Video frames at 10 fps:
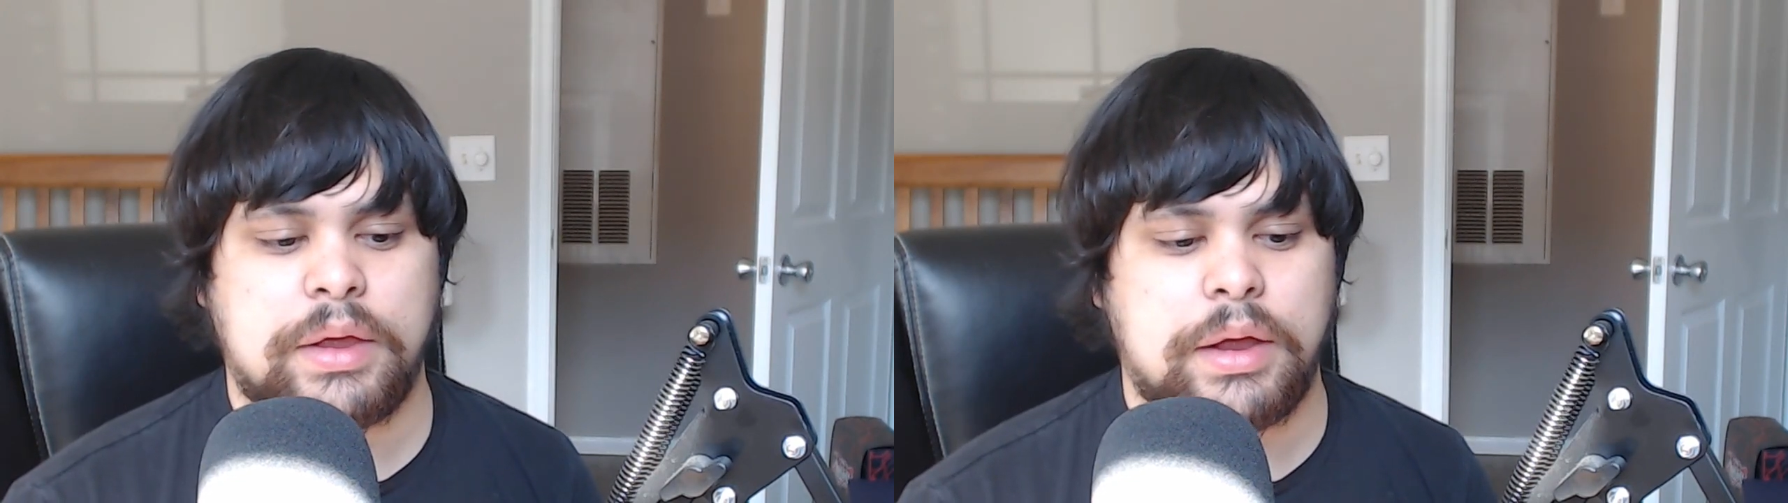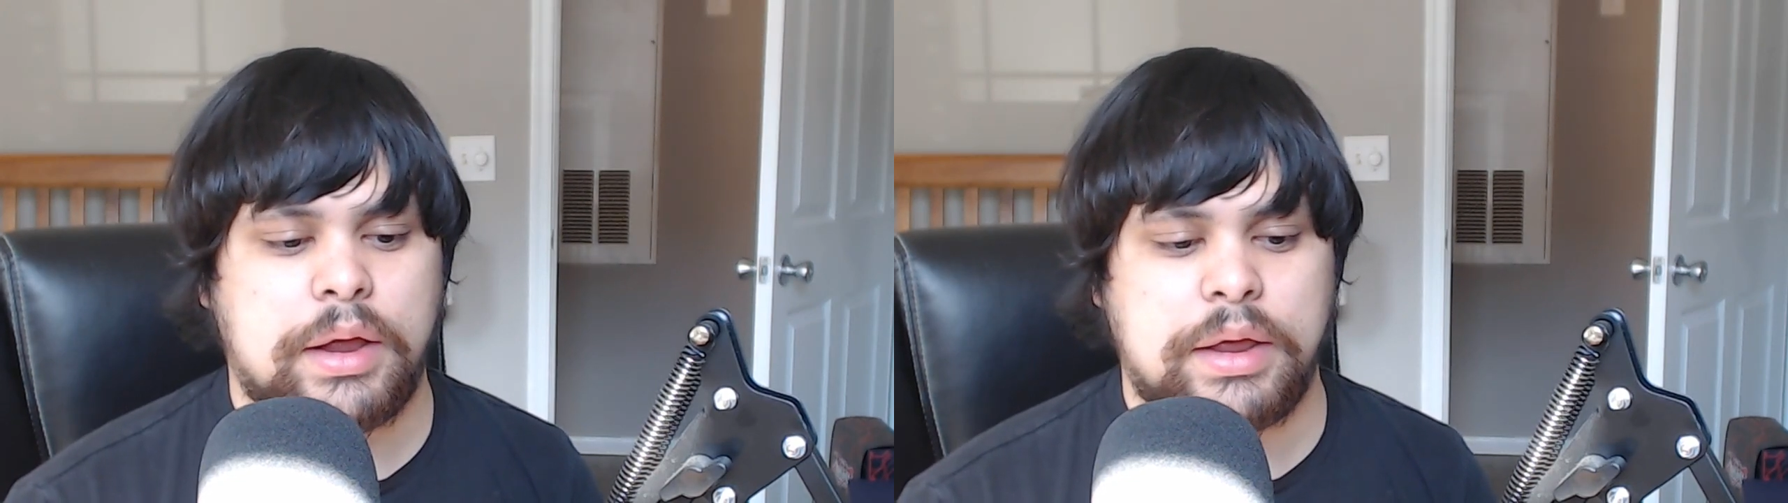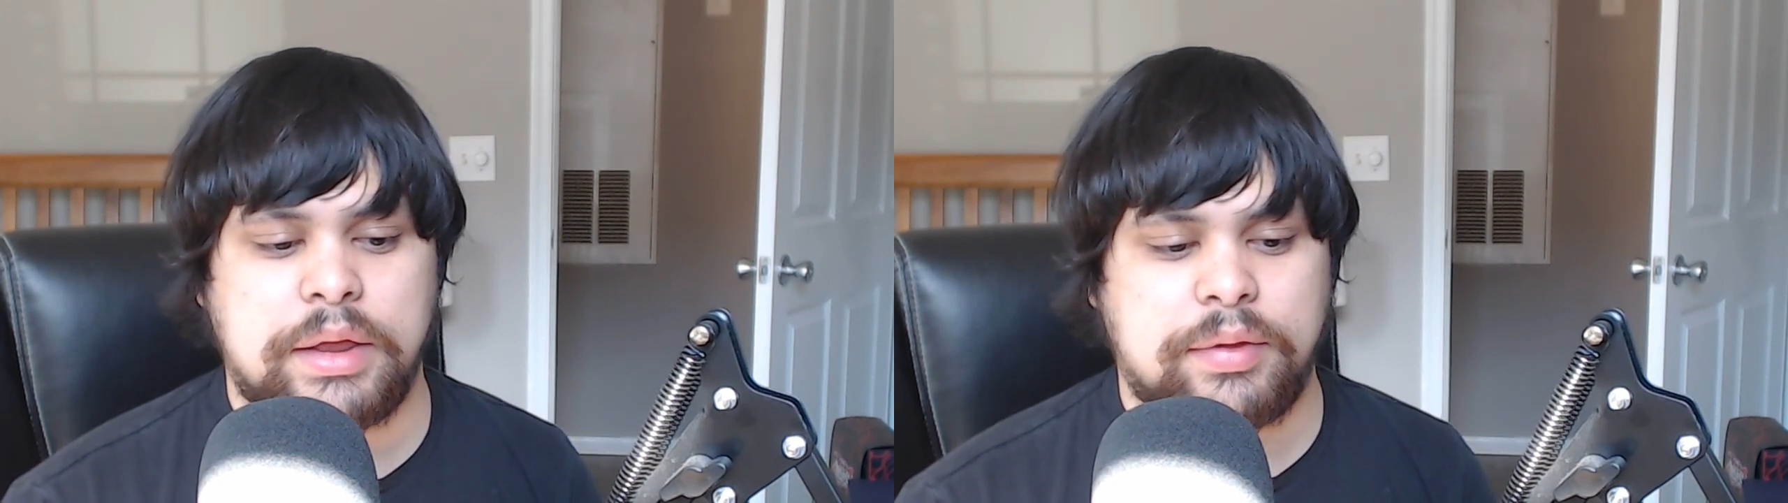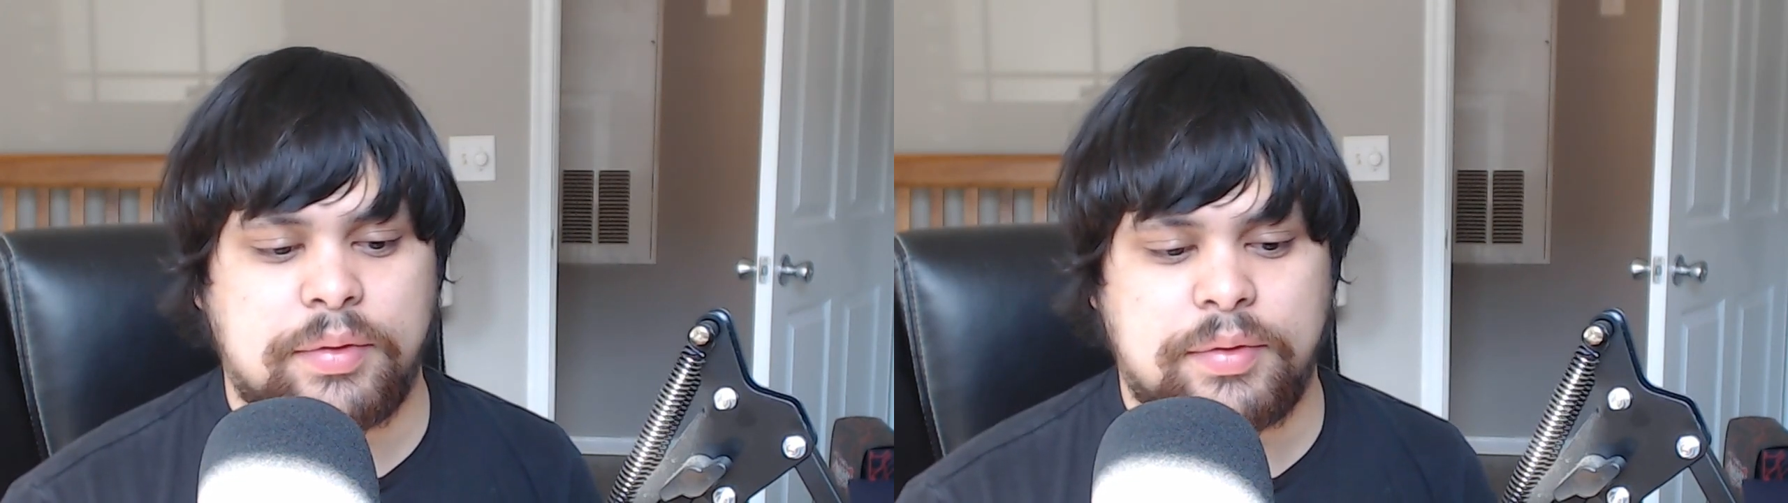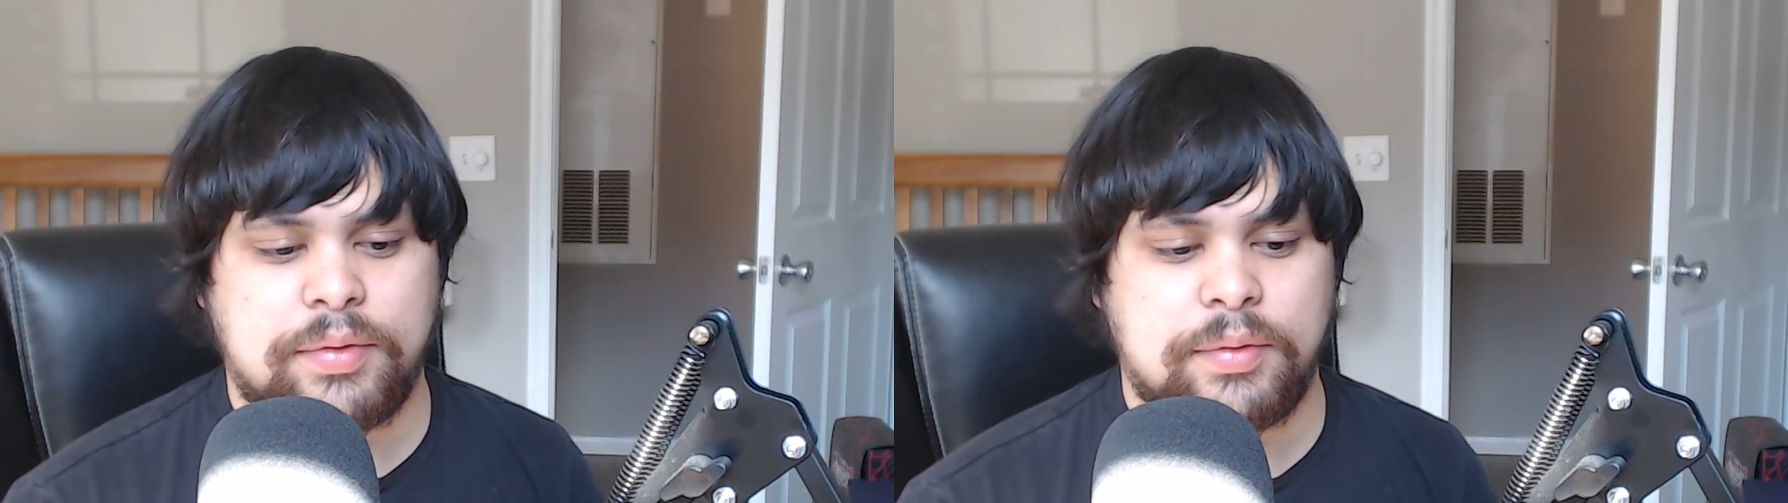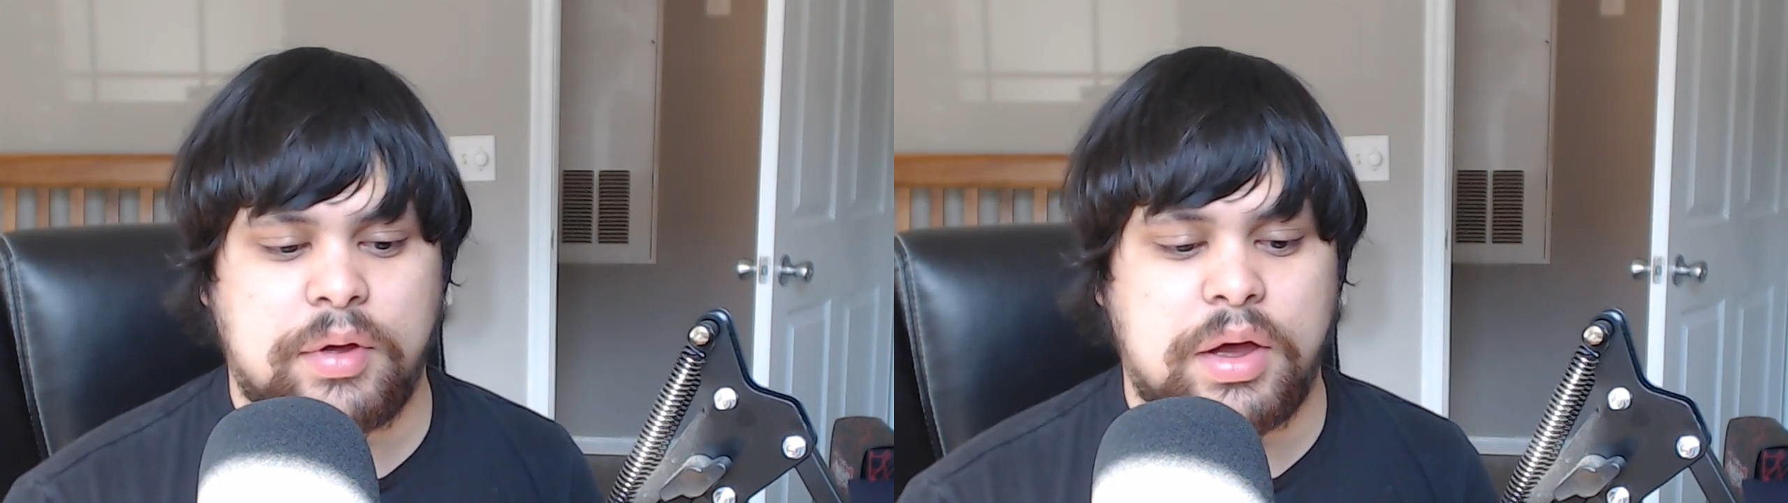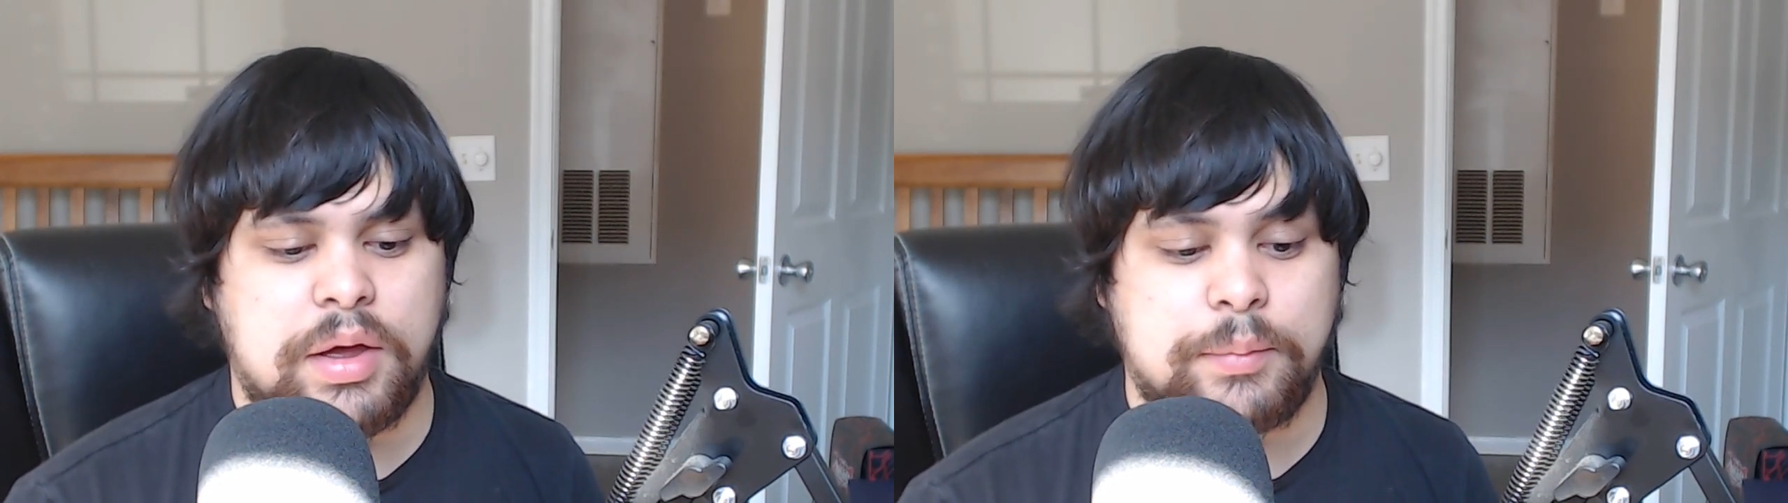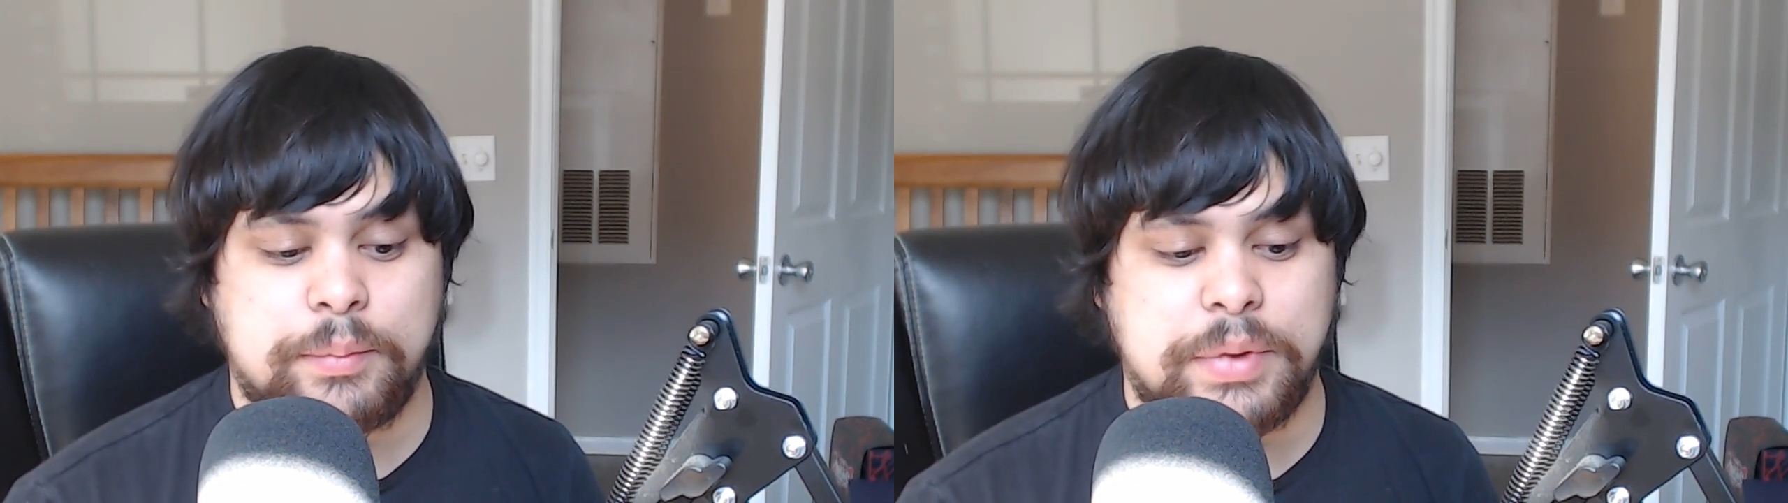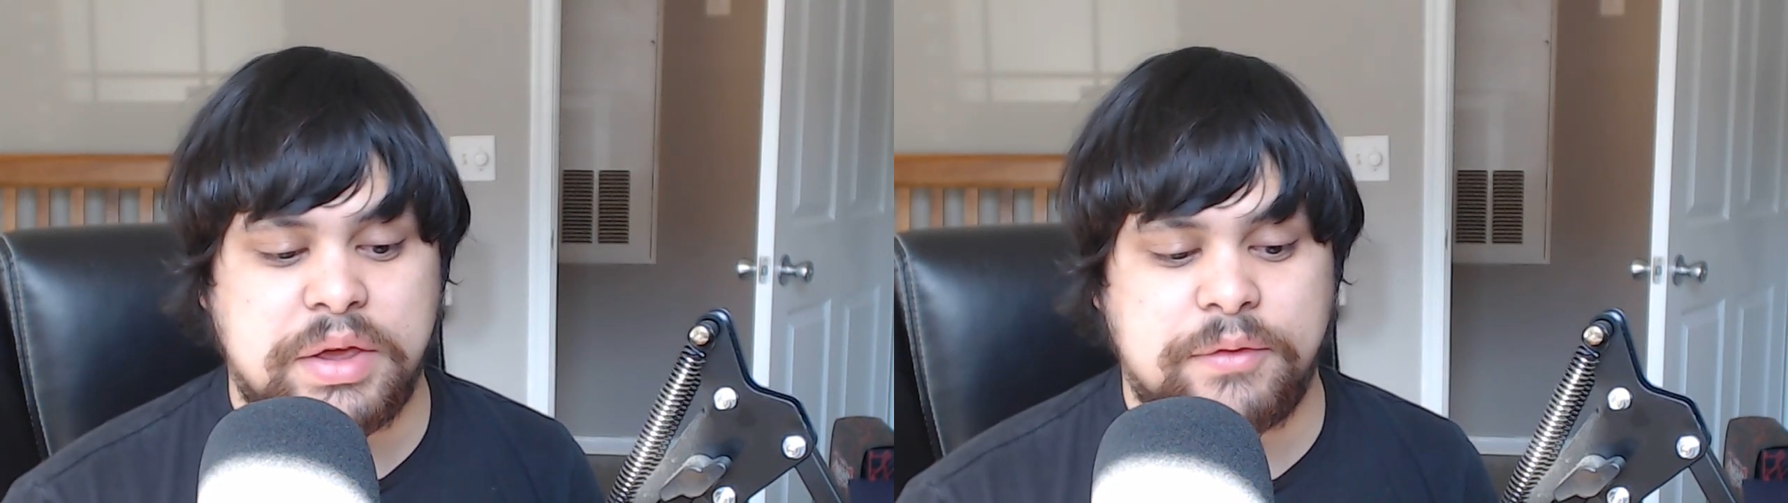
It's me